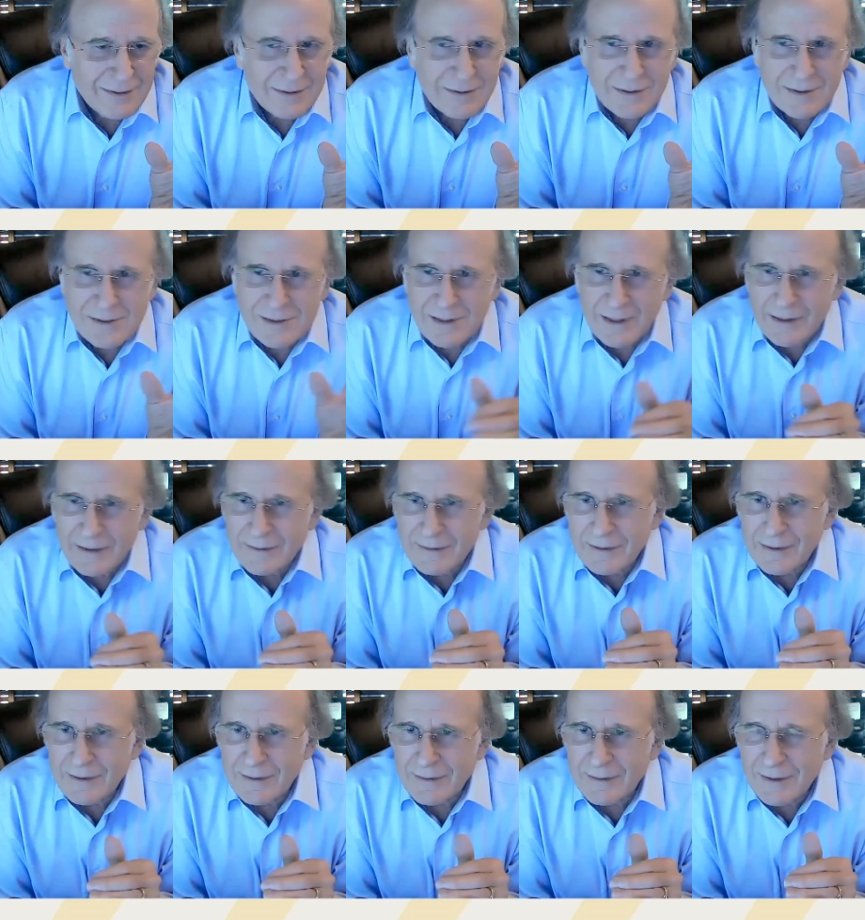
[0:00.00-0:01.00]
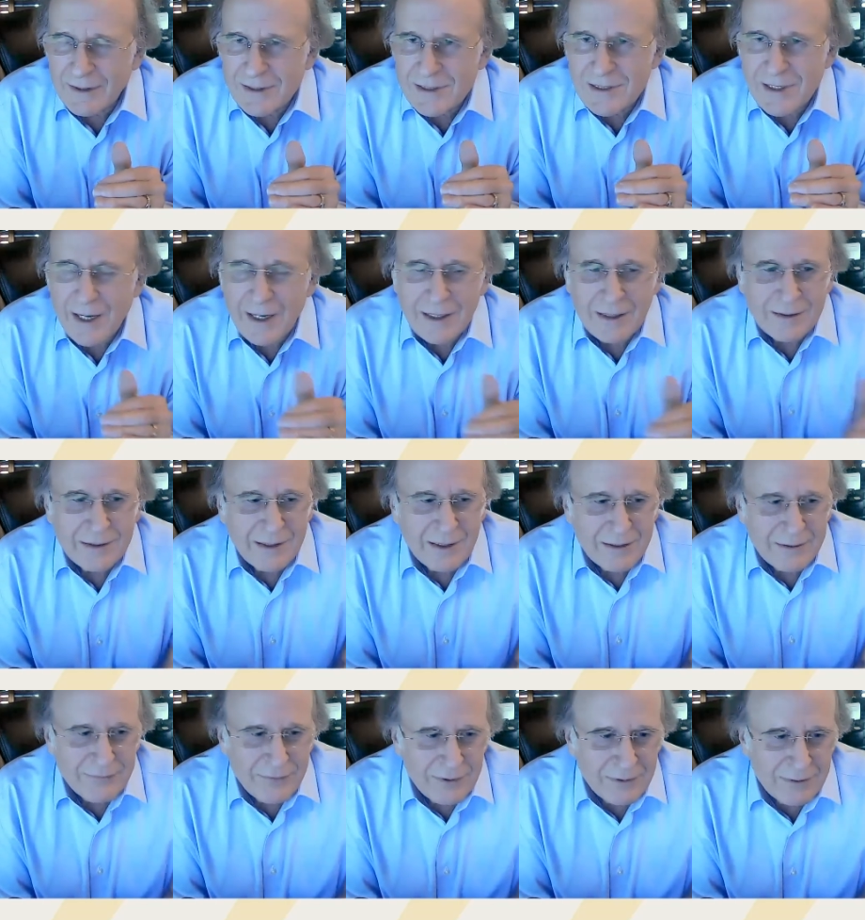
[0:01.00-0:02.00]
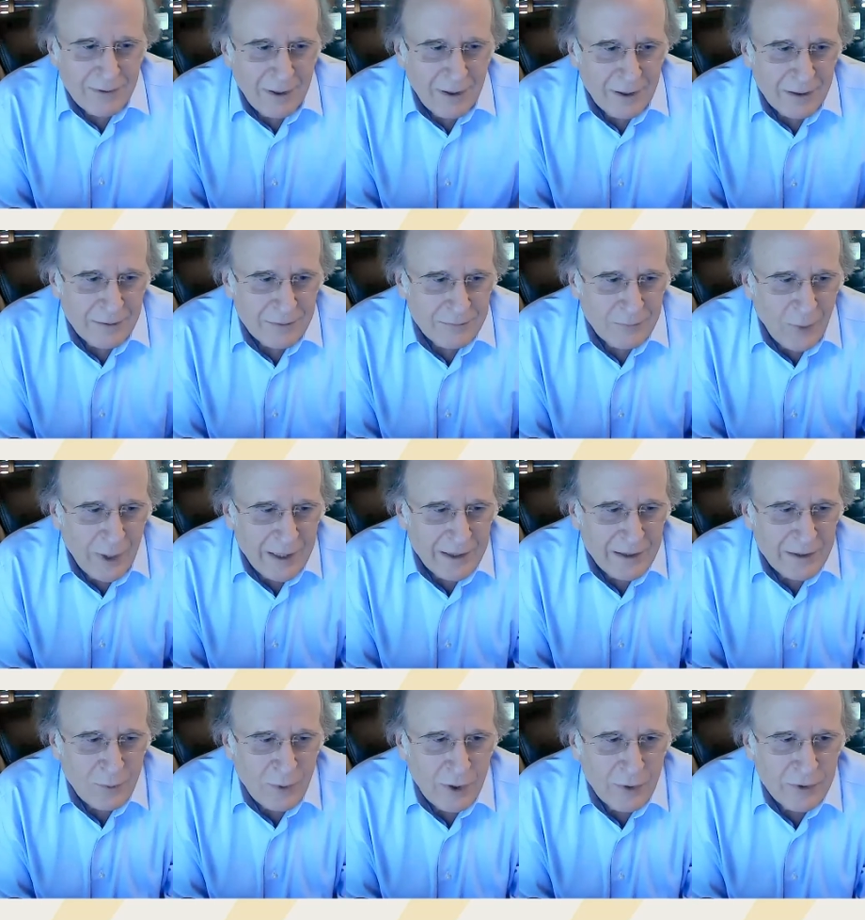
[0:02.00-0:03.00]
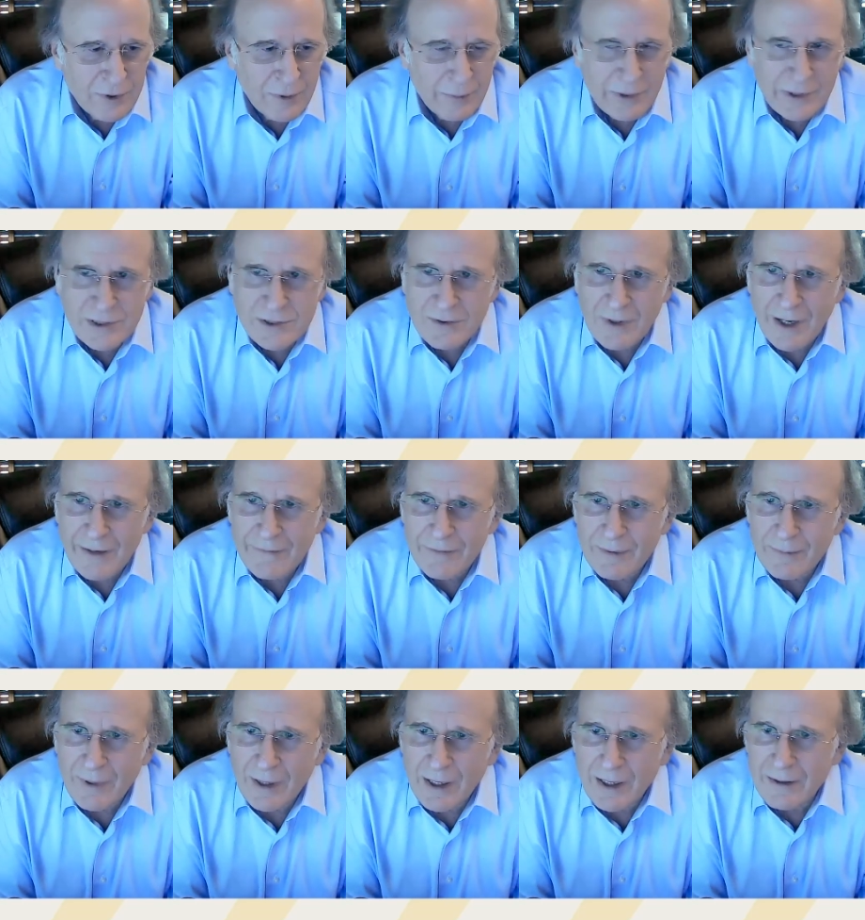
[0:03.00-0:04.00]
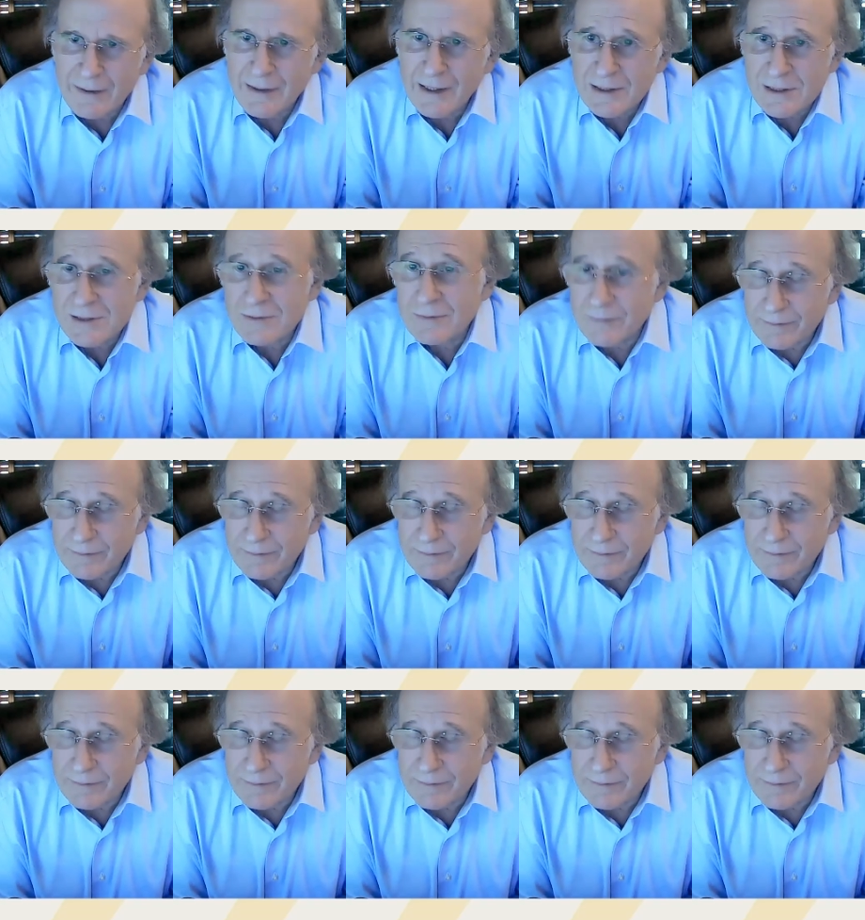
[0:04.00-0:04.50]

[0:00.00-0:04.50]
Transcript: It's like a sign at the end of a long, windy road nobody's driving by, and that's